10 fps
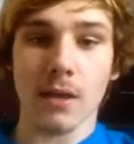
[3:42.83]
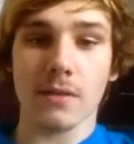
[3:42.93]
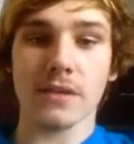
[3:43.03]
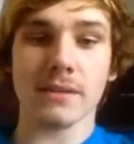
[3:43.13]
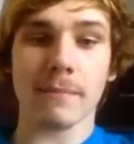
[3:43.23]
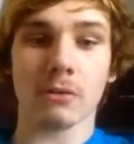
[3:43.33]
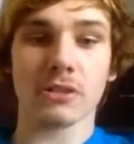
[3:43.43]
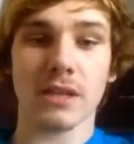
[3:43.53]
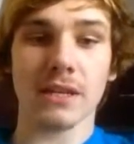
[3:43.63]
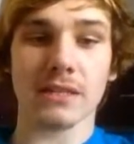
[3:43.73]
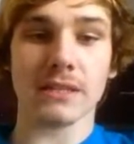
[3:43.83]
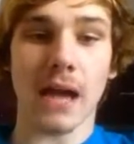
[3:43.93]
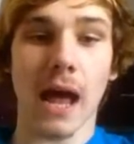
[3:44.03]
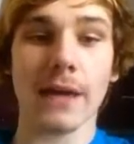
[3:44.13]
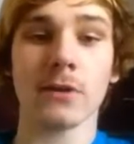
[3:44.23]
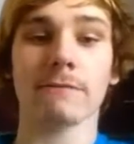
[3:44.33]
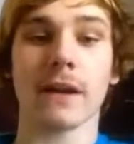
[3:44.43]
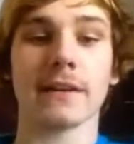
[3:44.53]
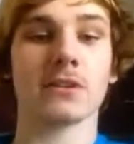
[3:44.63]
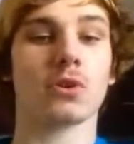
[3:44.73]
this amounts to the entire
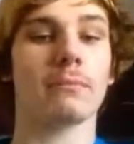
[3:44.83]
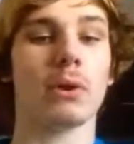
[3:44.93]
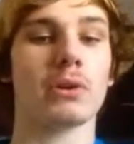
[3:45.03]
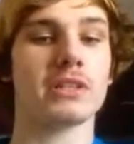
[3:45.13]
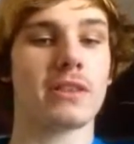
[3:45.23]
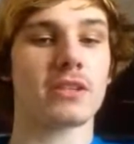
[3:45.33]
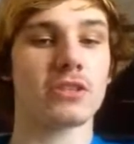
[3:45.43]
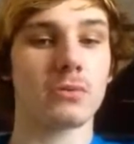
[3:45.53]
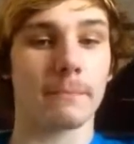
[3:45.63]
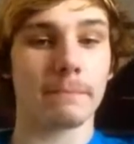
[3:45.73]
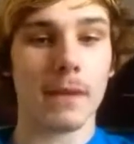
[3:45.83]
financial abilities of the student.